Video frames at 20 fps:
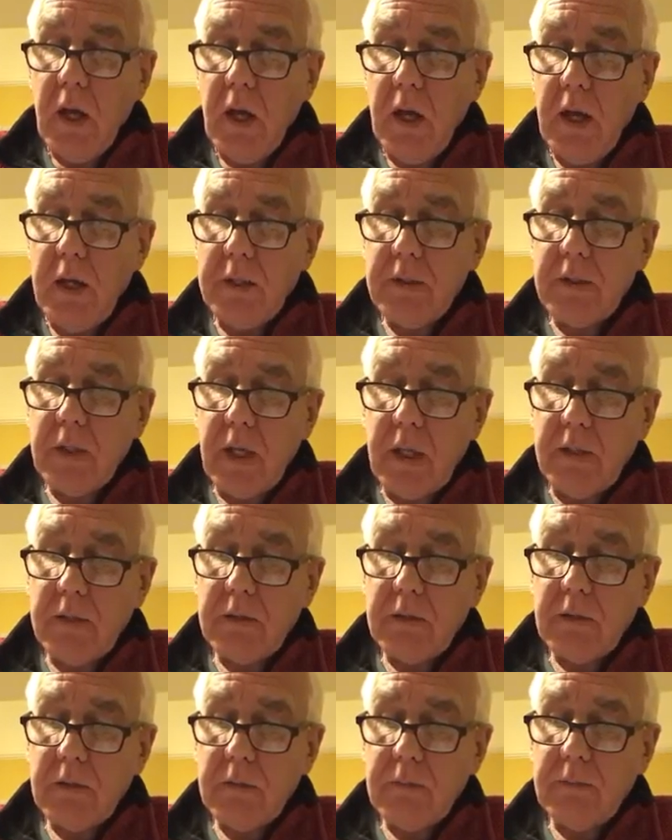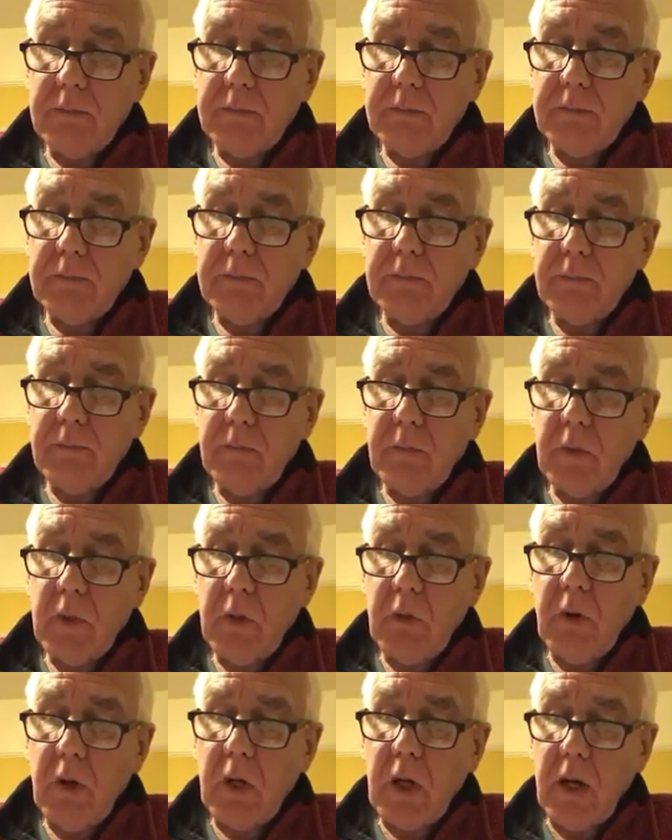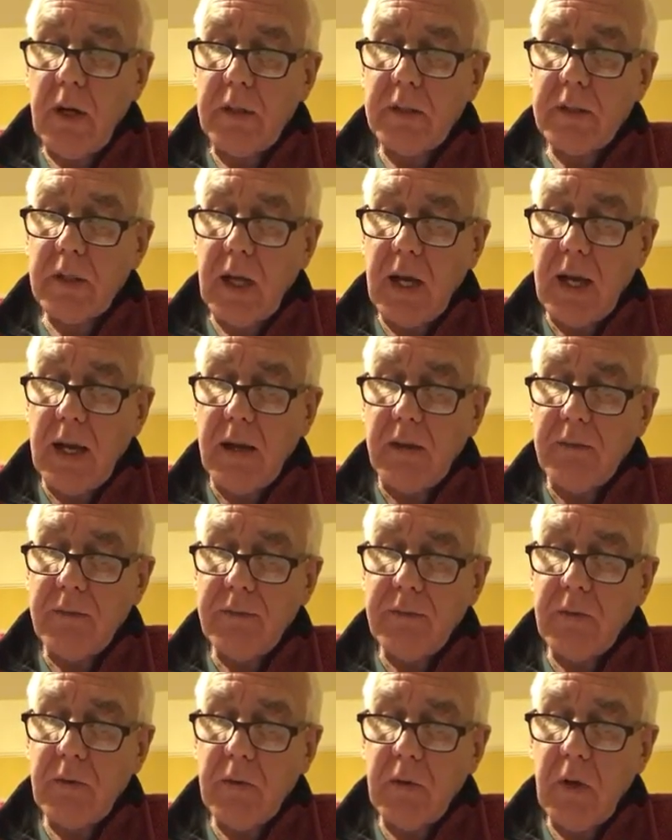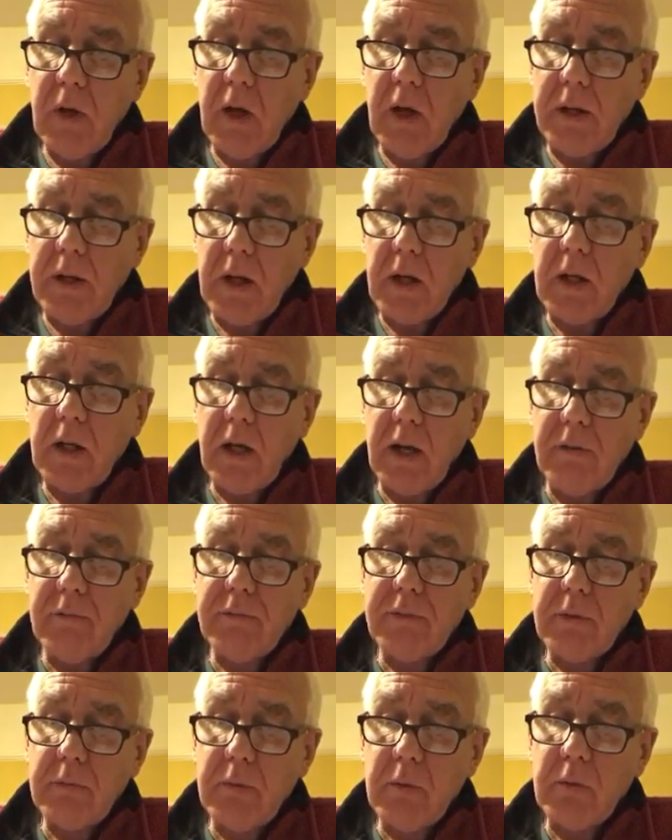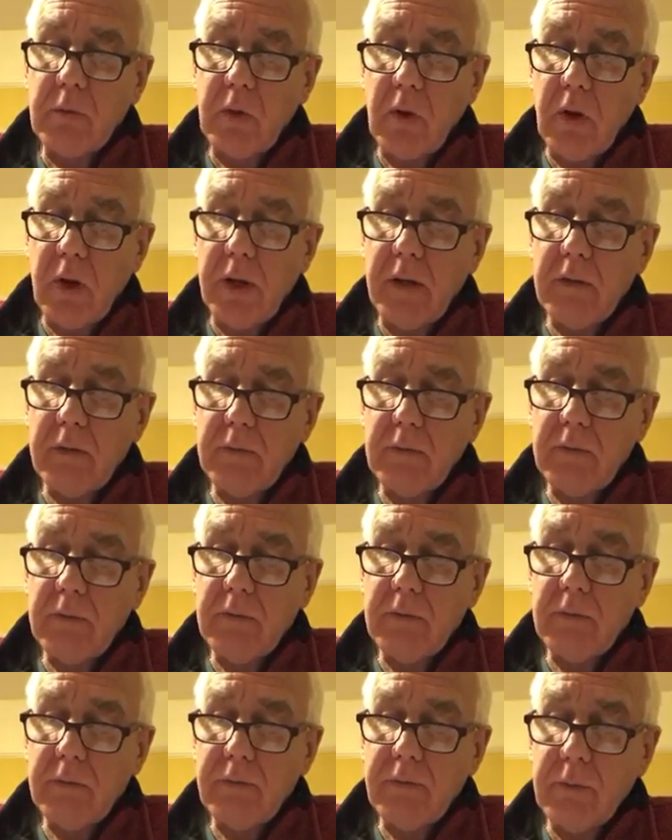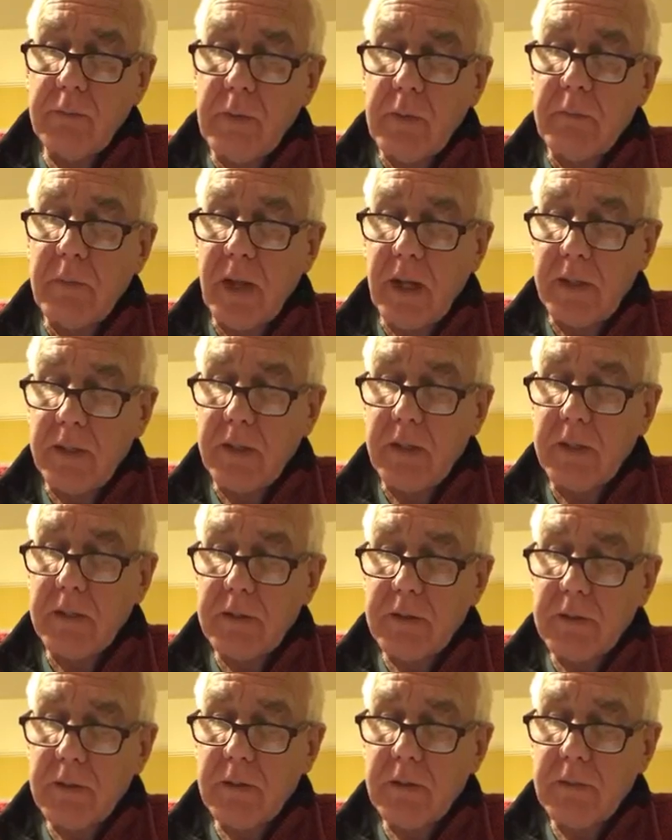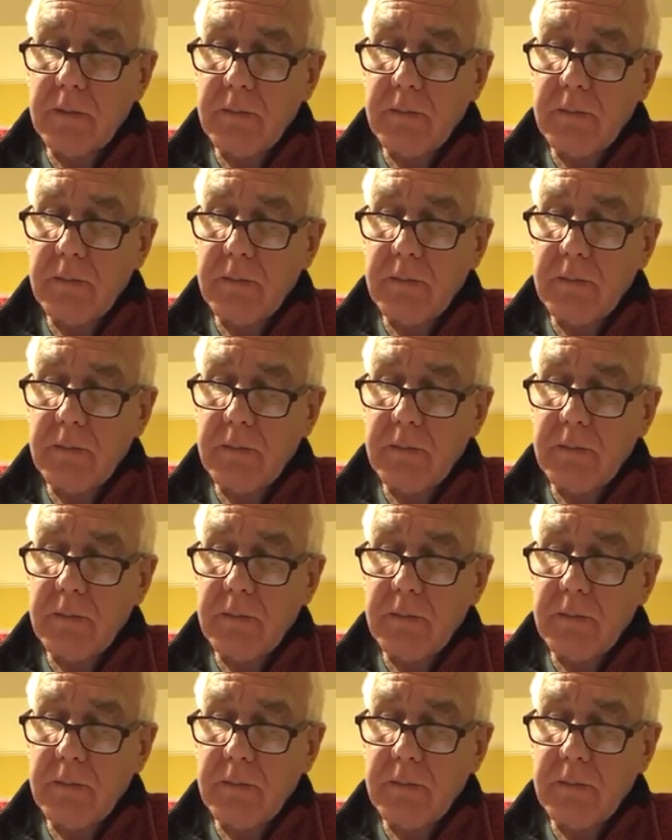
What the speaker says: It says, you are going to have an uncomfortable night from the bandits.